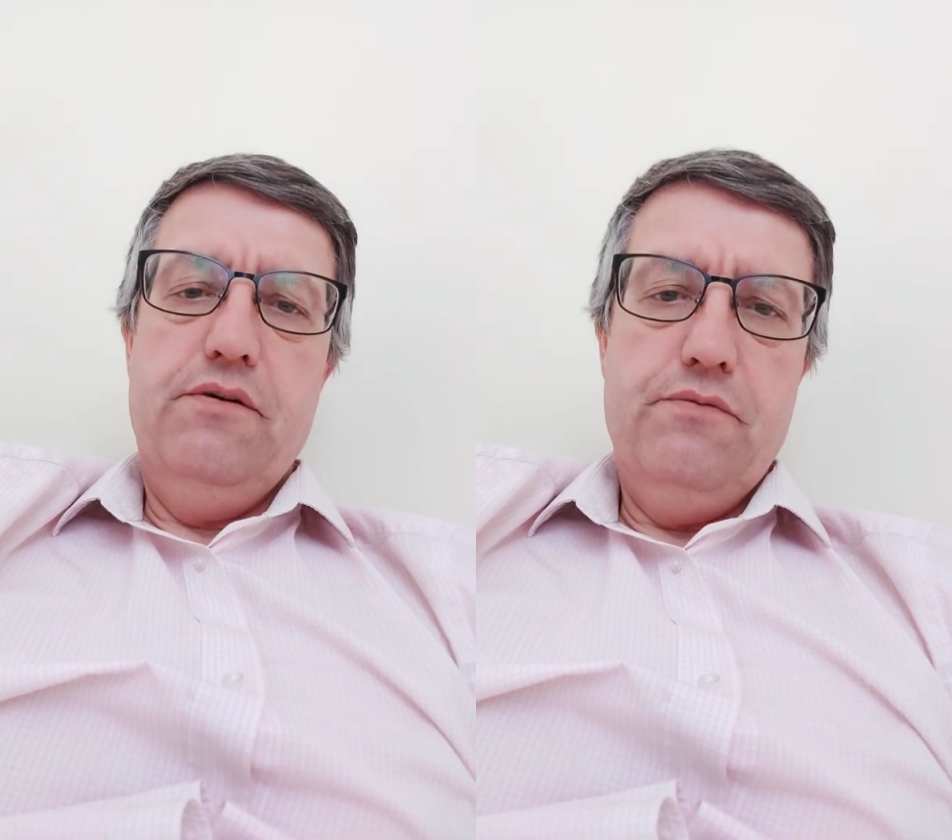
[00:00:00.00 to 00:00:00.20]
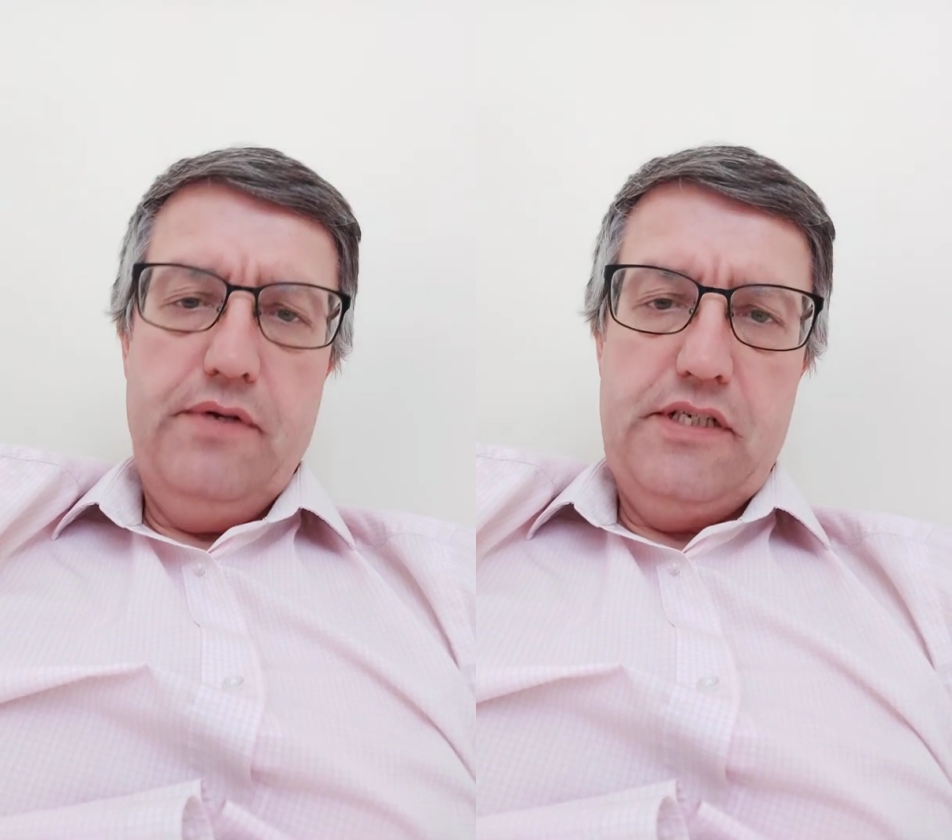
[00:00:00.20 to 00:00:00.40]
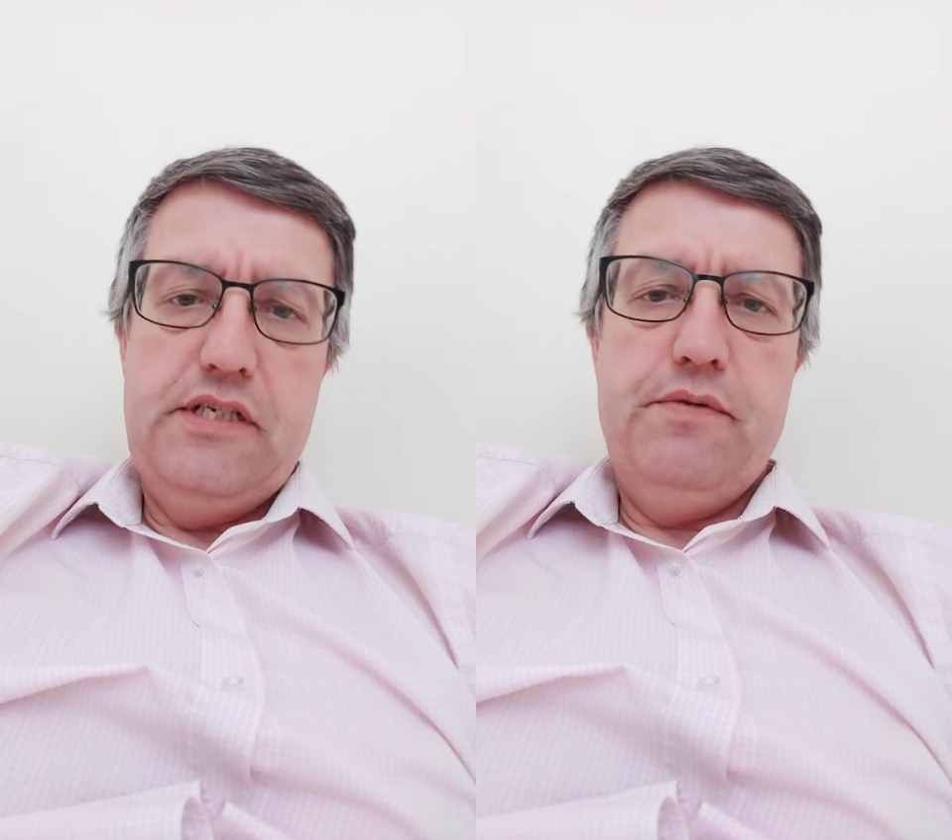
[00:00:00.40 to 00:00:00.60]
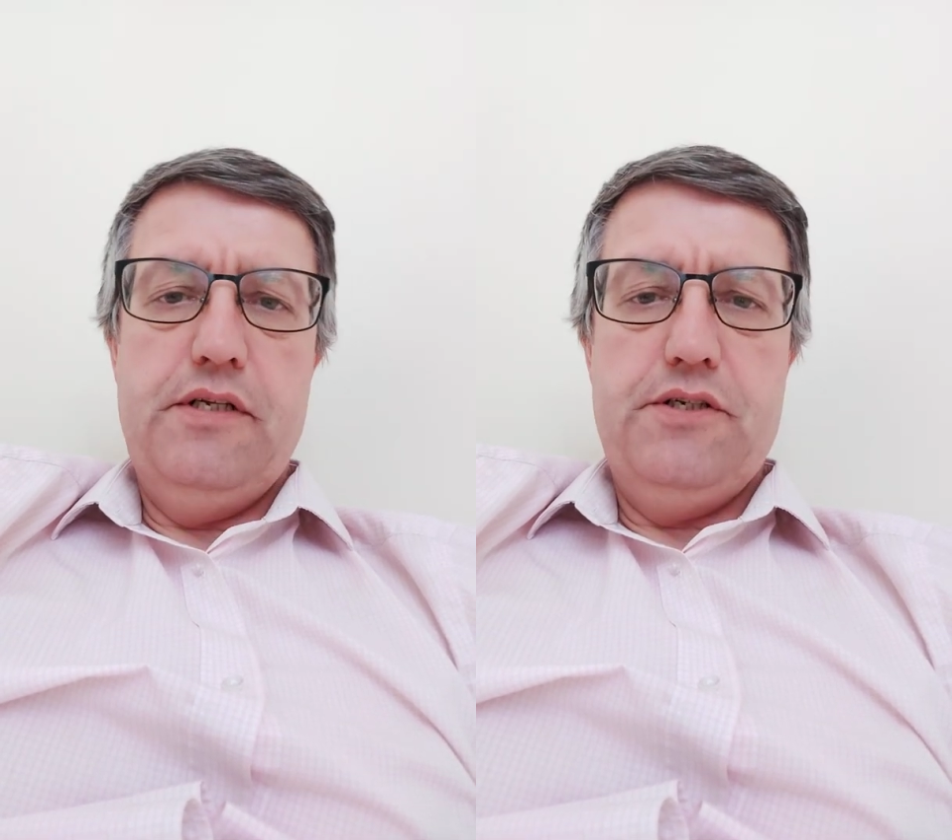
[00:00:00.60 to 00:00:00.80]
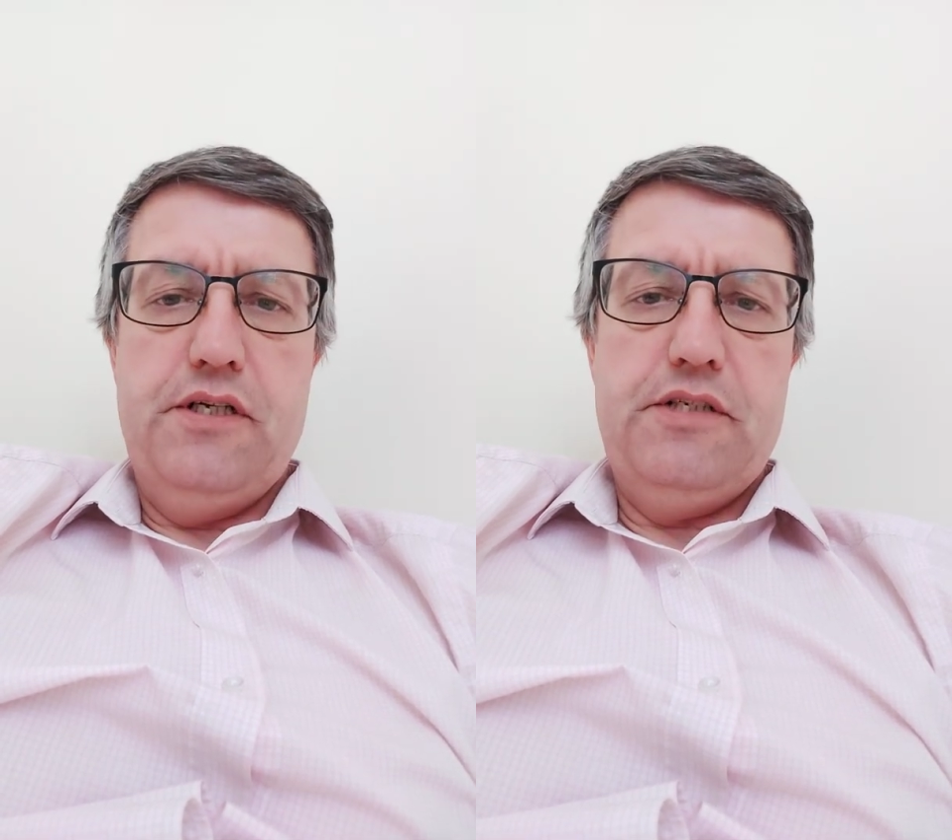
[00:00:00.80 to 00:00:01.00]
reasonable
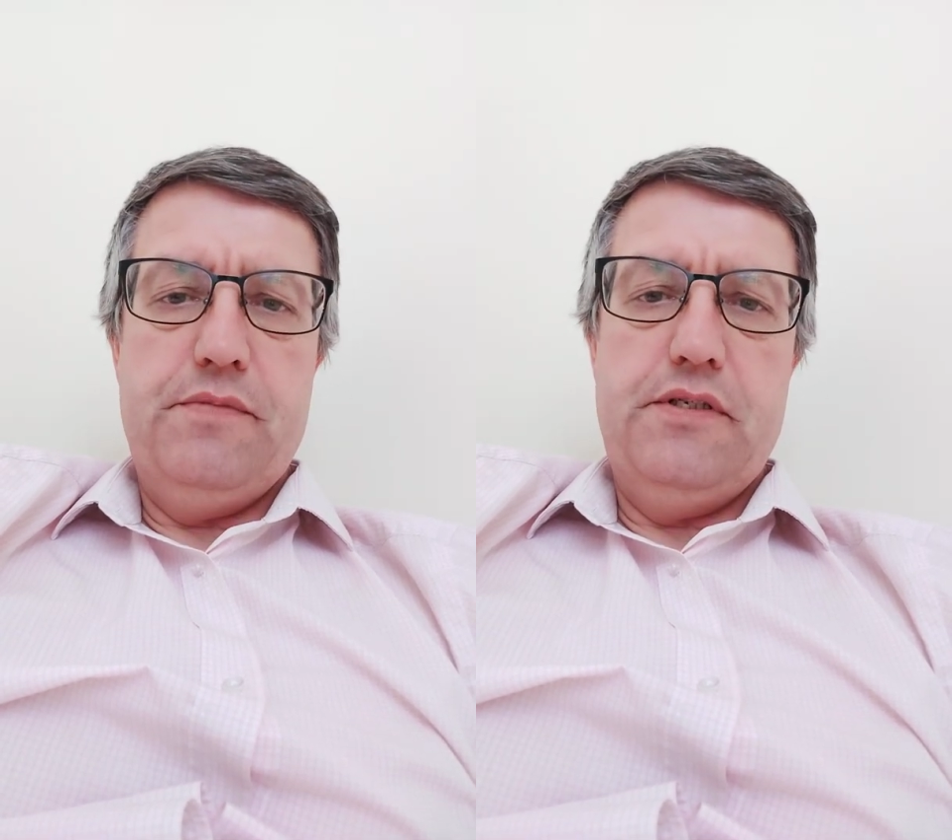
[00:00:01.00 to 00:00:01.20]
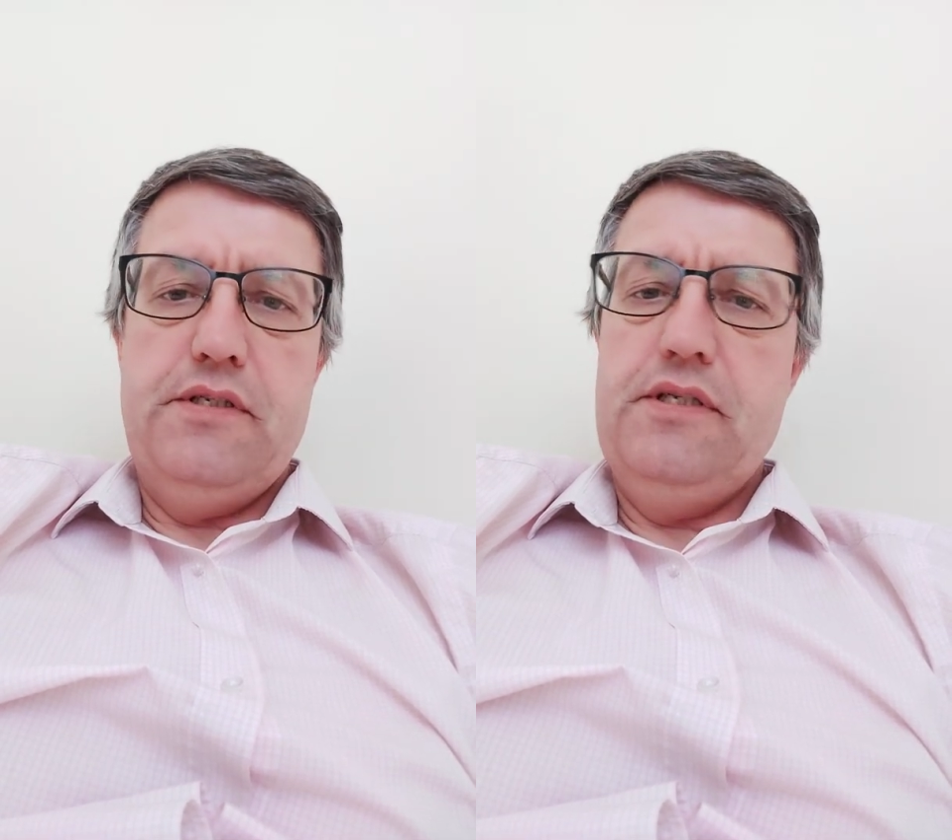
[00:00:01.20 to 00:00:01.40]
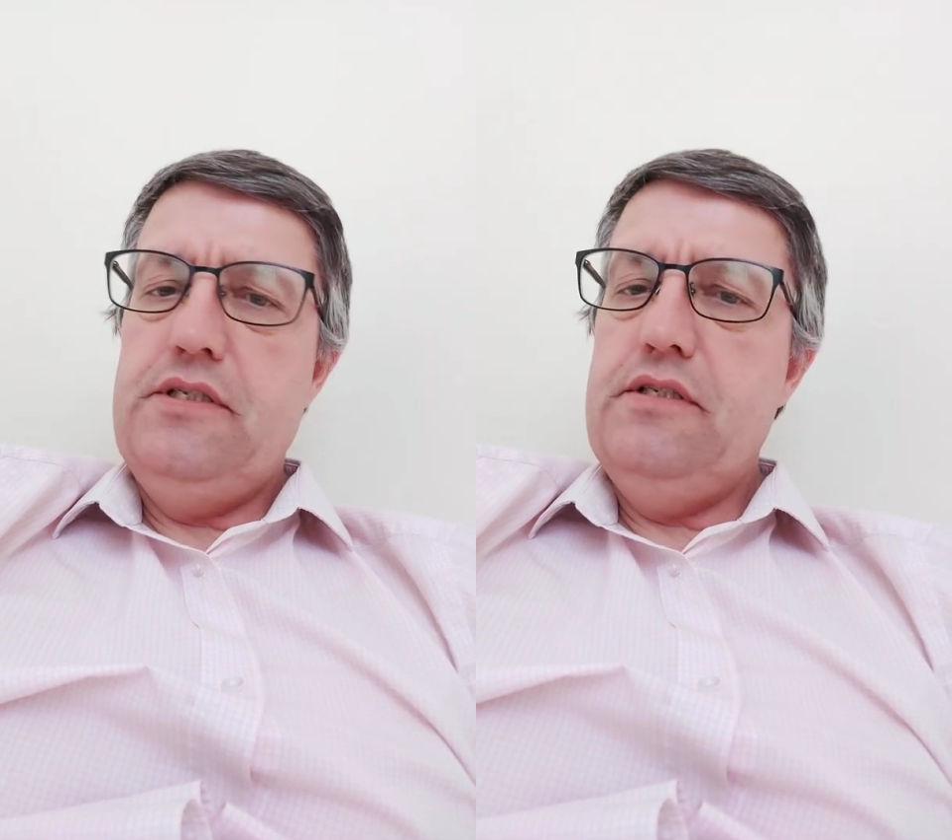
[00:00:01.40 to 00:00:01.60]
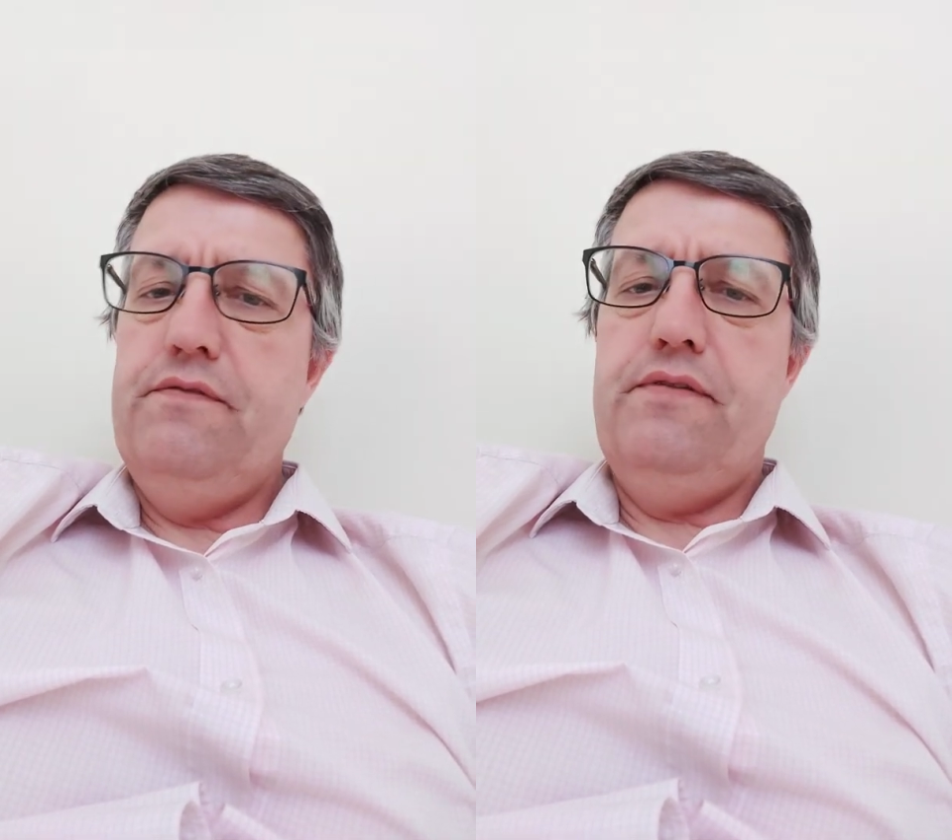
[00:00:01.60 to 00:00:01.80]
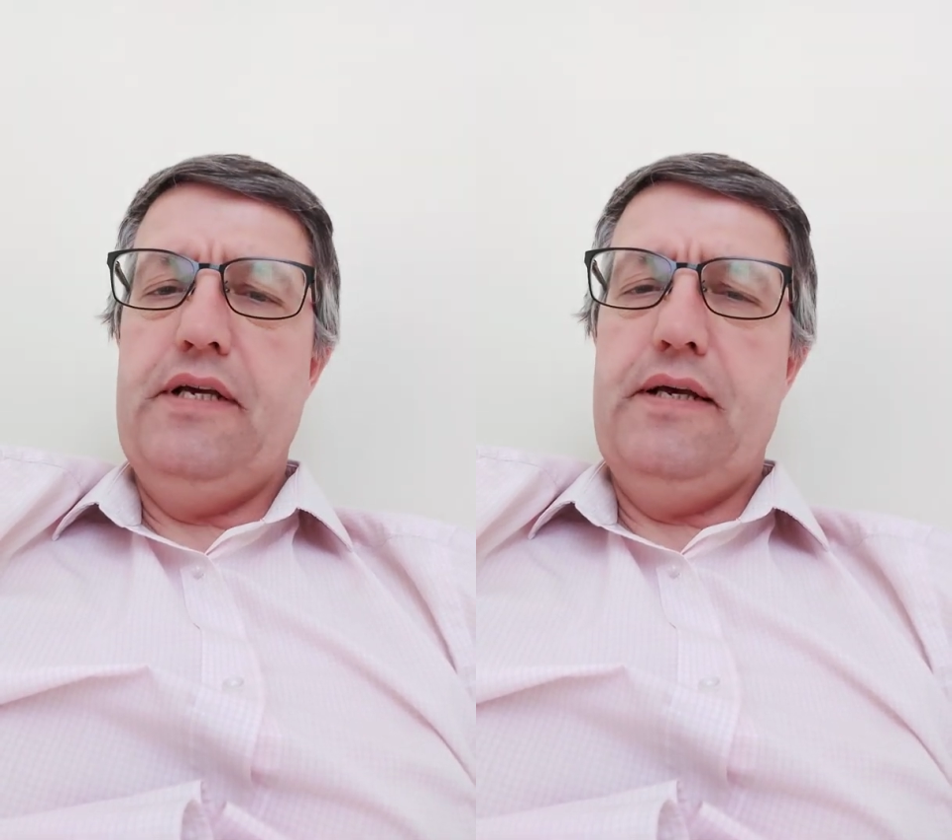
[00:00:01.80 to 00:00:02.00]
adjustments. And this is a
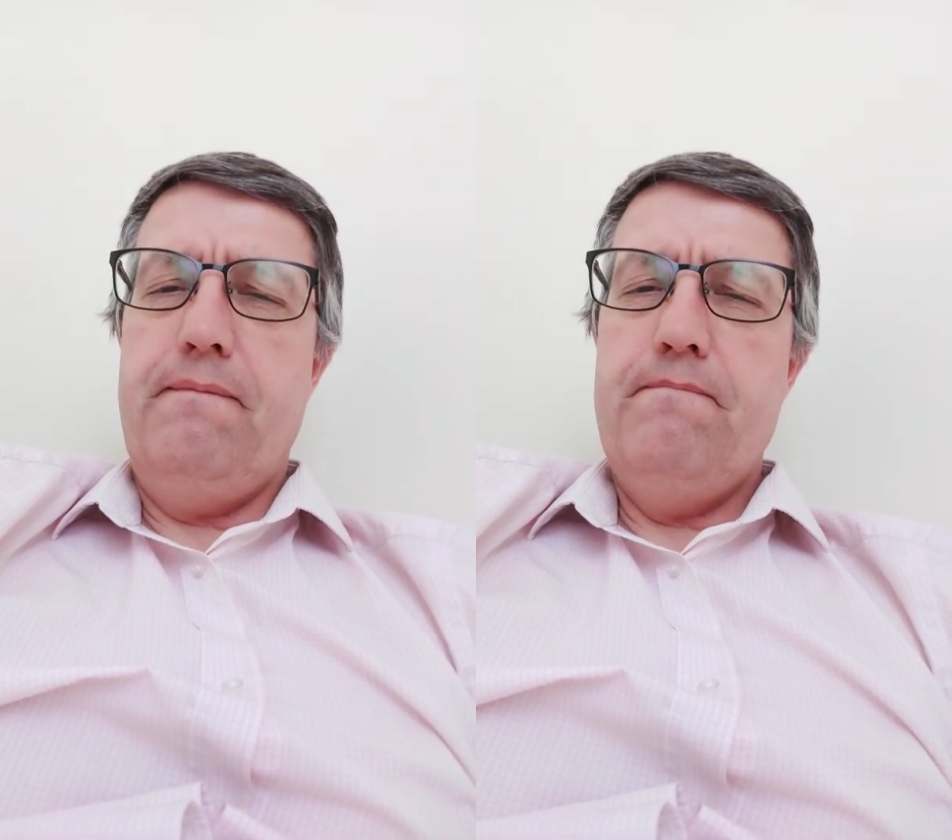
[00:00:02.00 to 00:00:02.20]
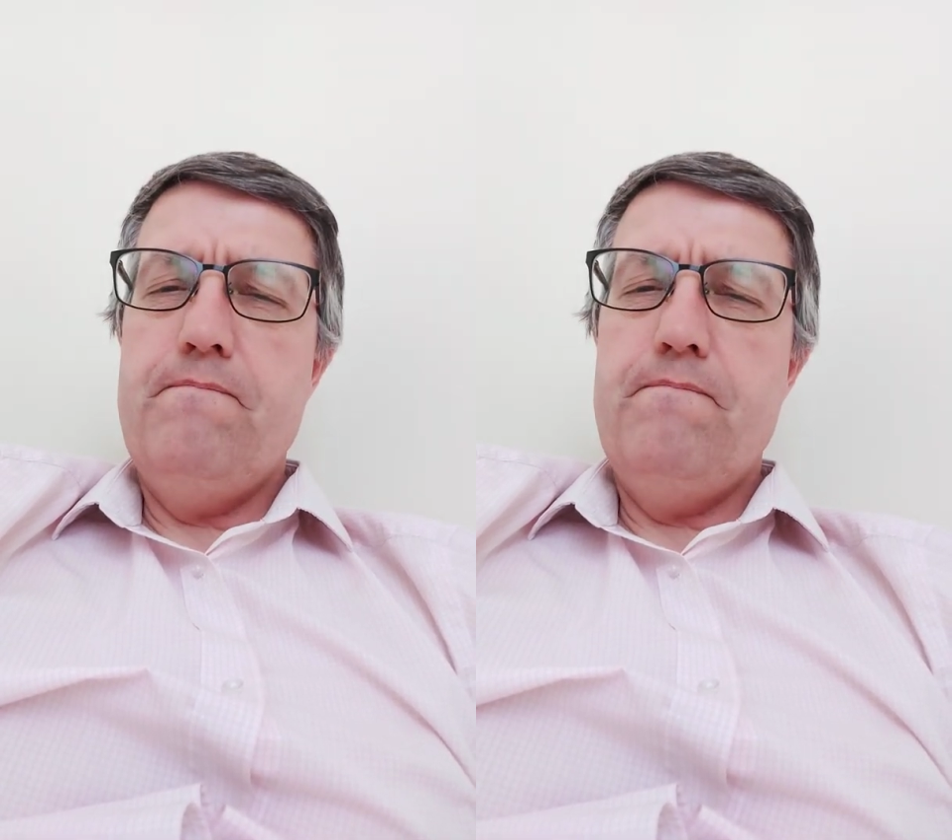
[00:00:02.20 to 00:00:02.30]
thing.